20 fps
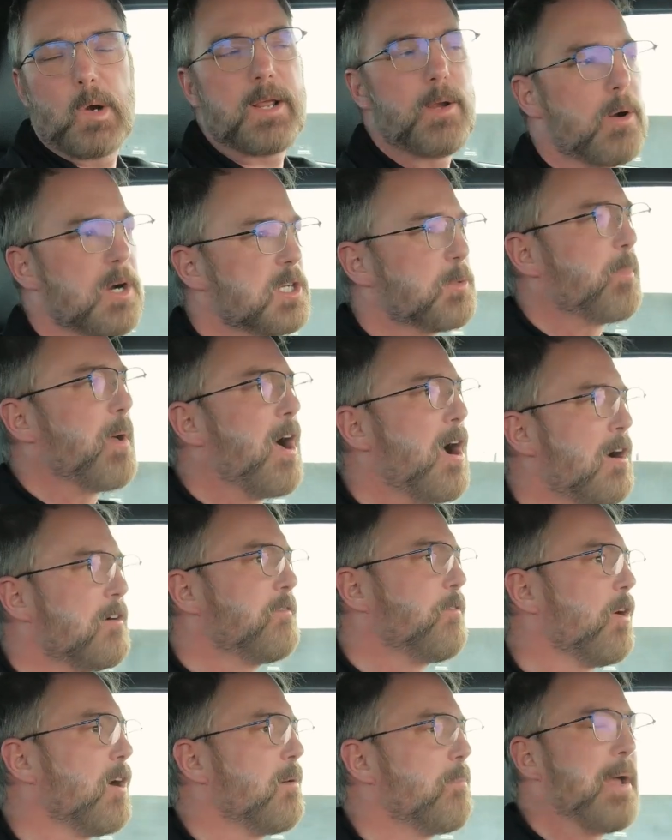horsepower,
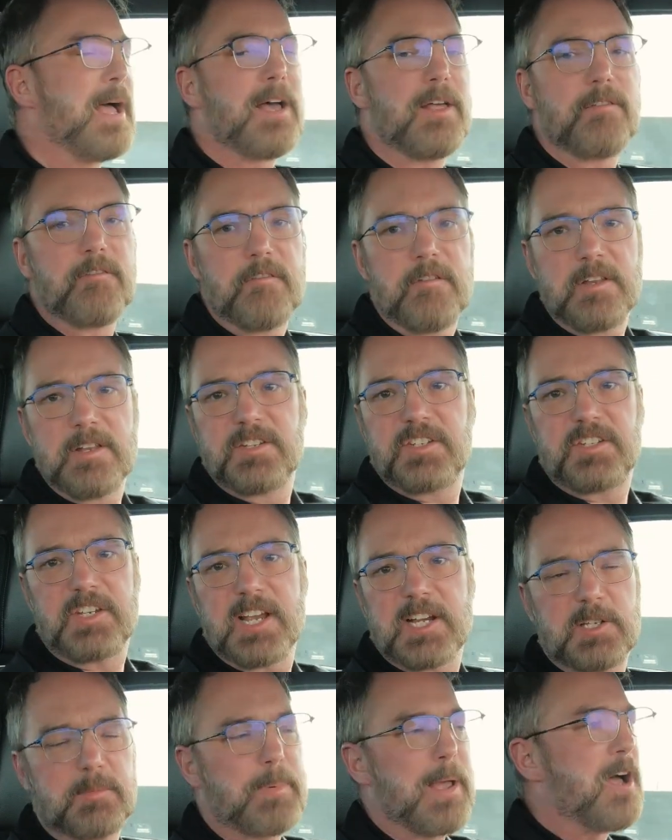
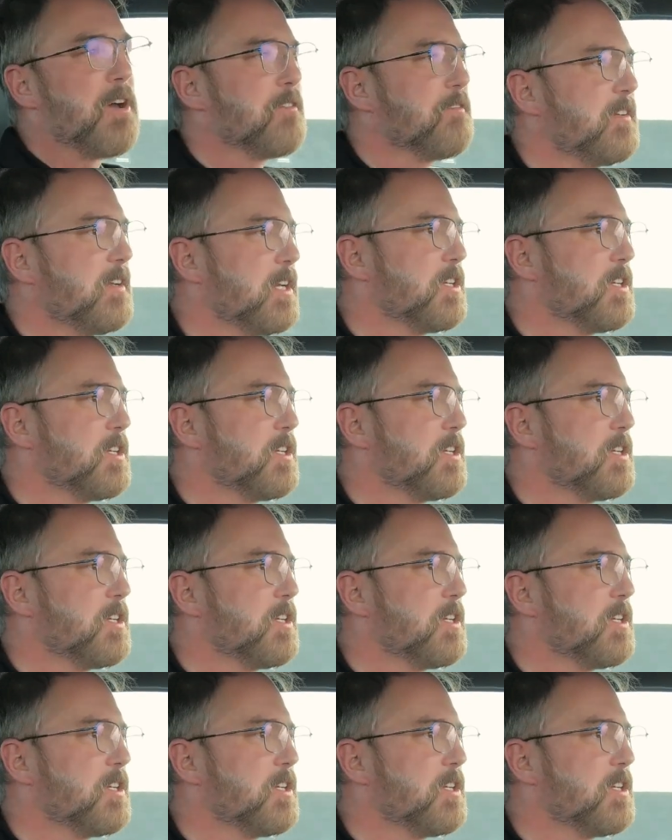406 pound-feet of